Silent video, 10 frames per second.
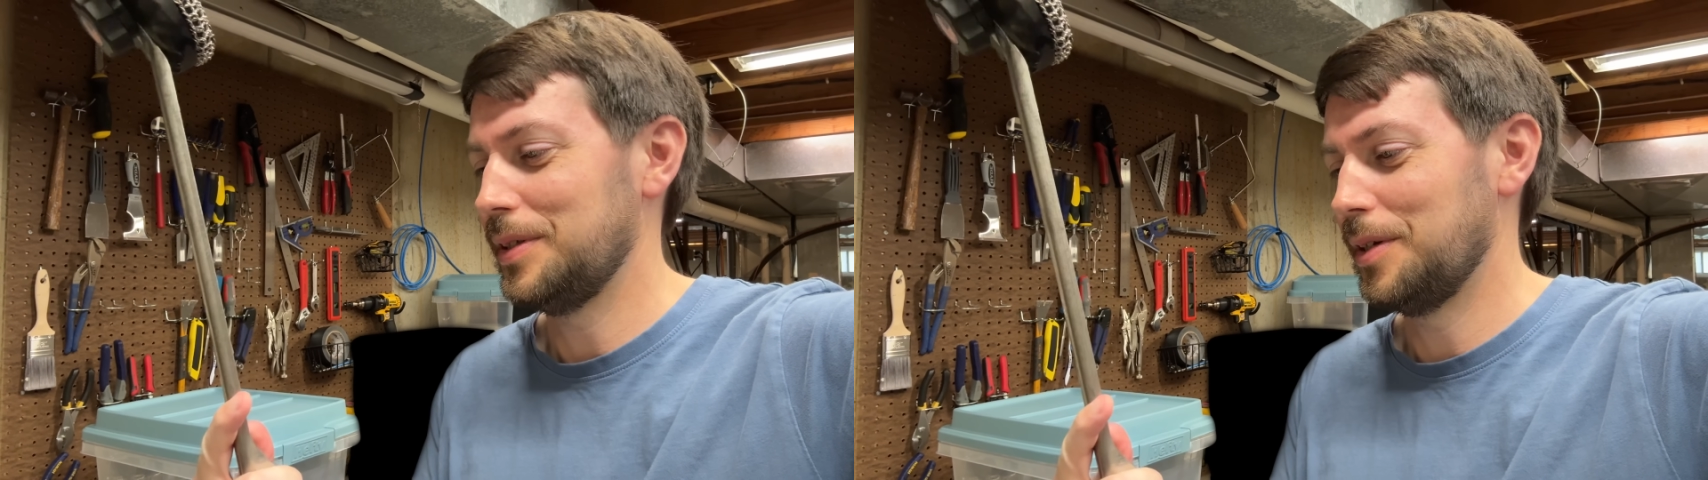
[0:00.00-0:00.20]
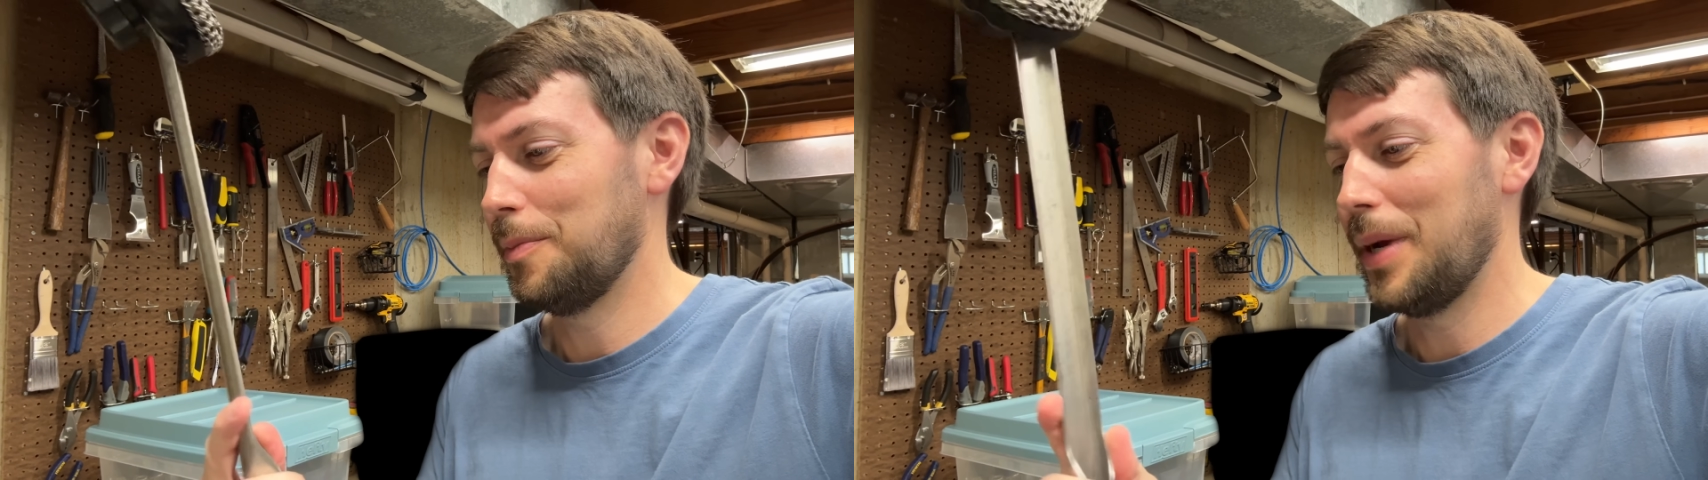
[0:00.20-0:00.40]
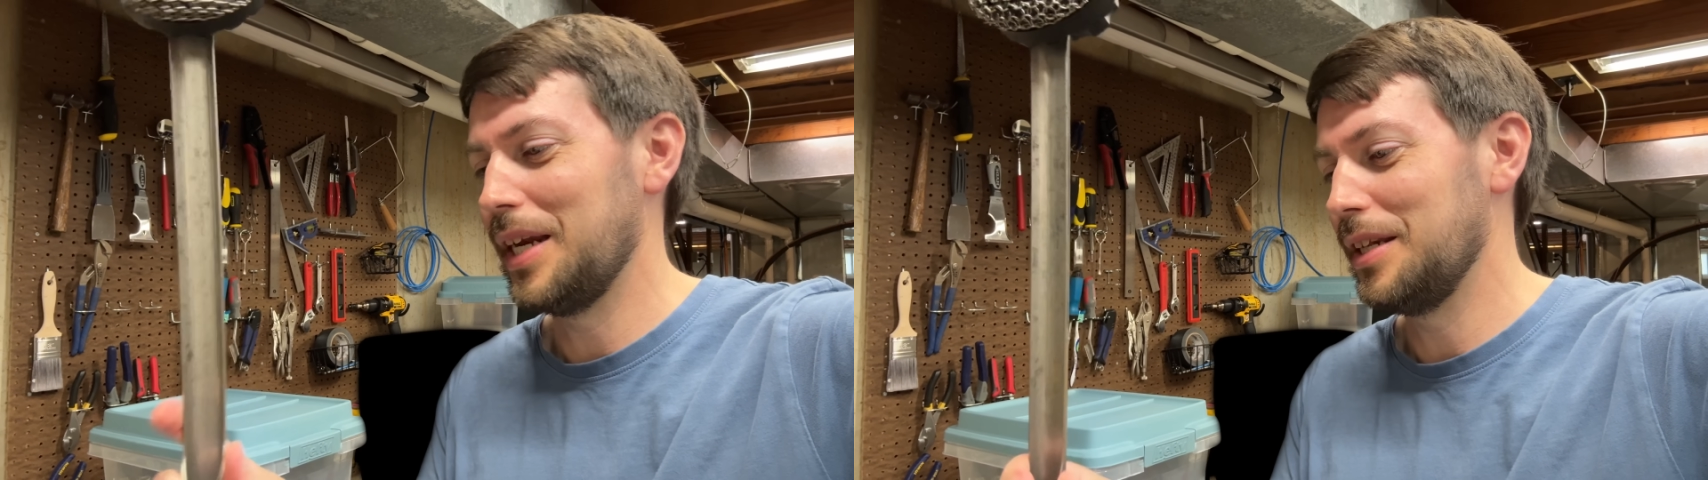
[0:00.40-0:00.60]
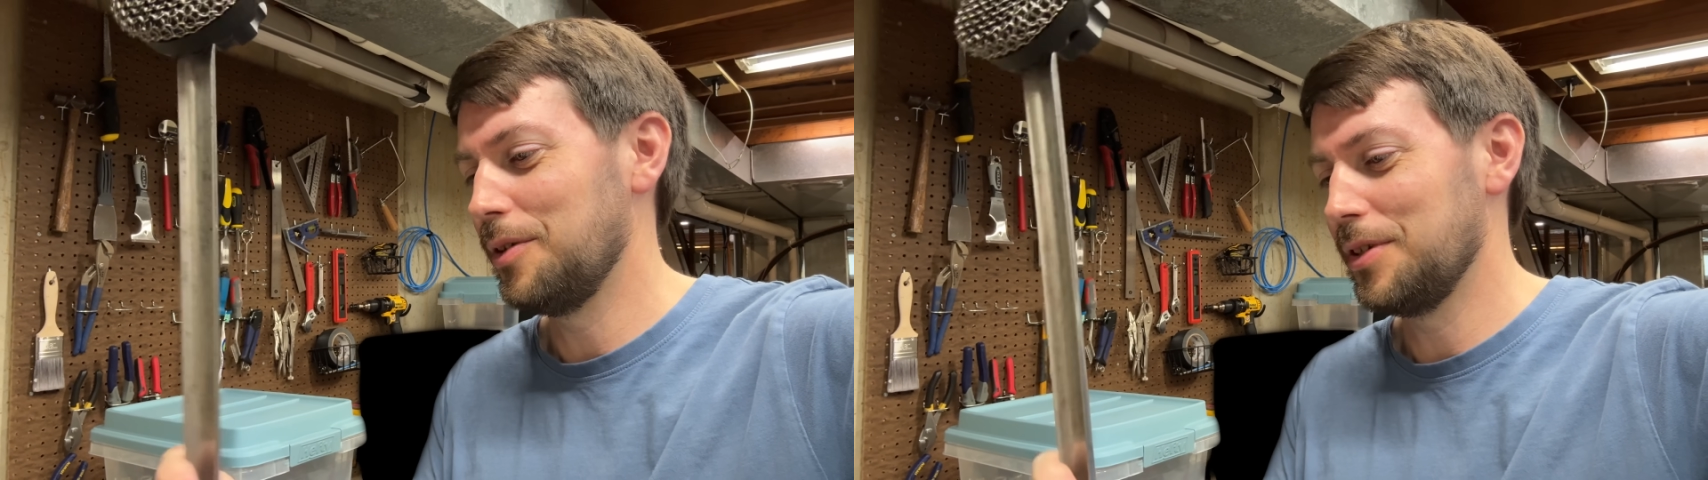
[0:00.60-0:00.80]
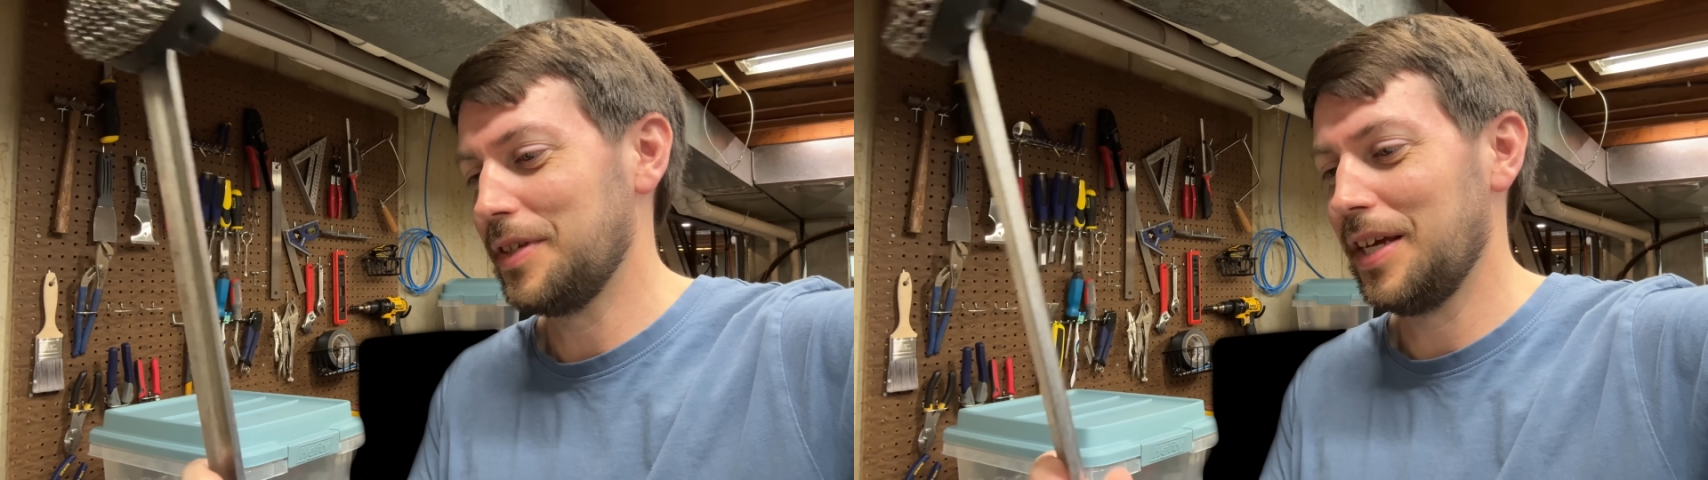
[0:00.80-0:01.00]
made in
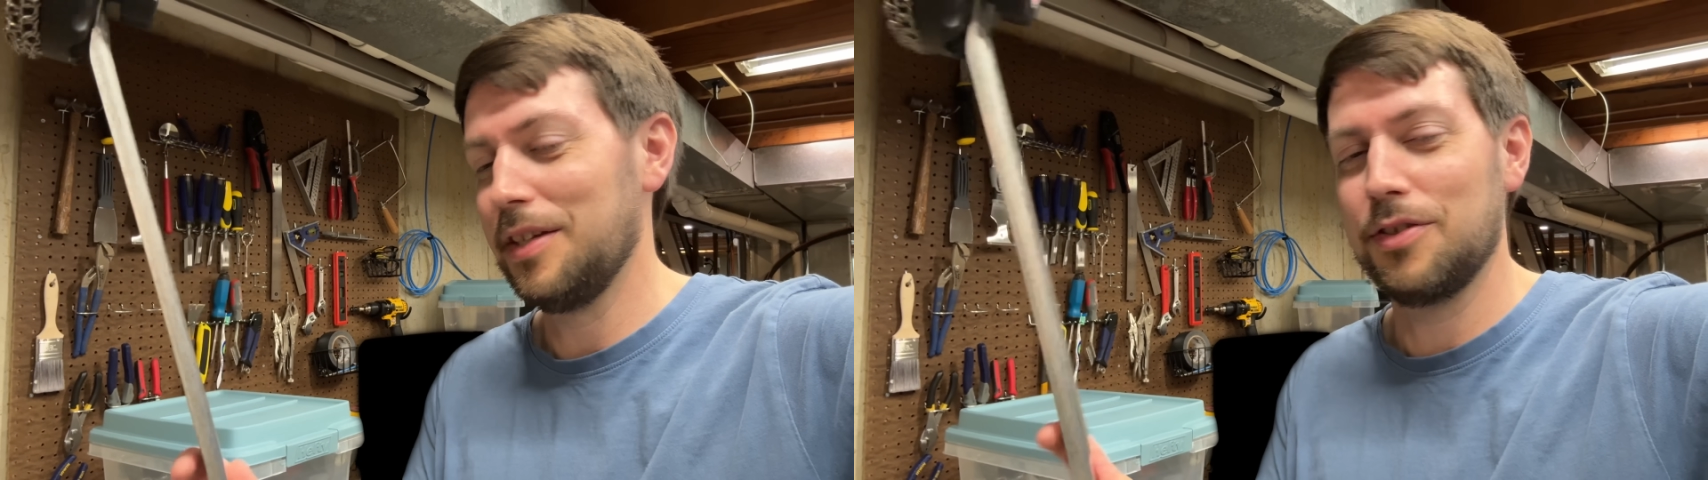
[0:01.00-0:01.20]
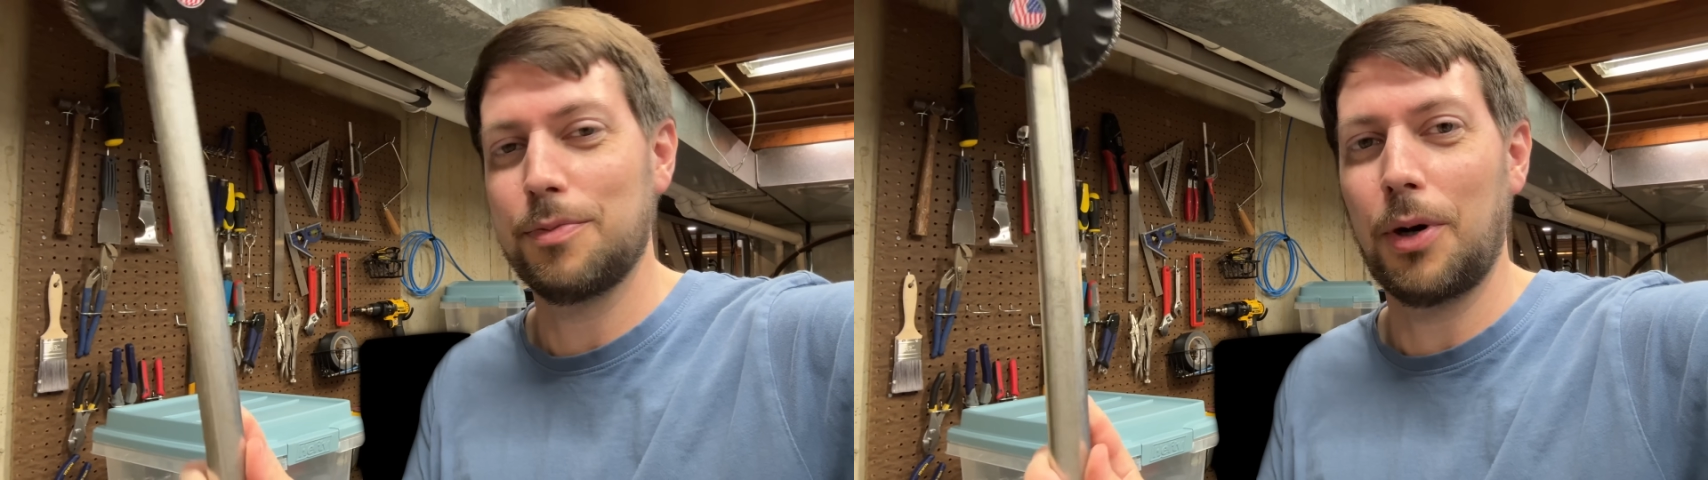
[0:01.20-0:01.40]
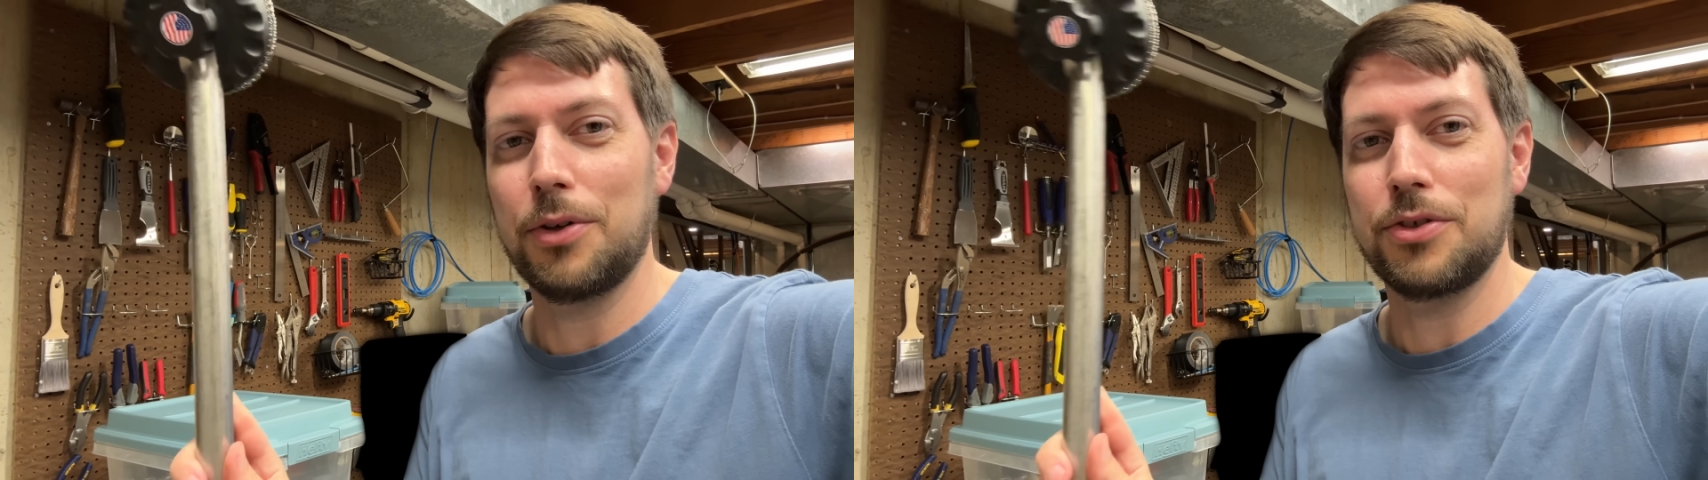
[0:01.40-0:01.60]
USA and Smarter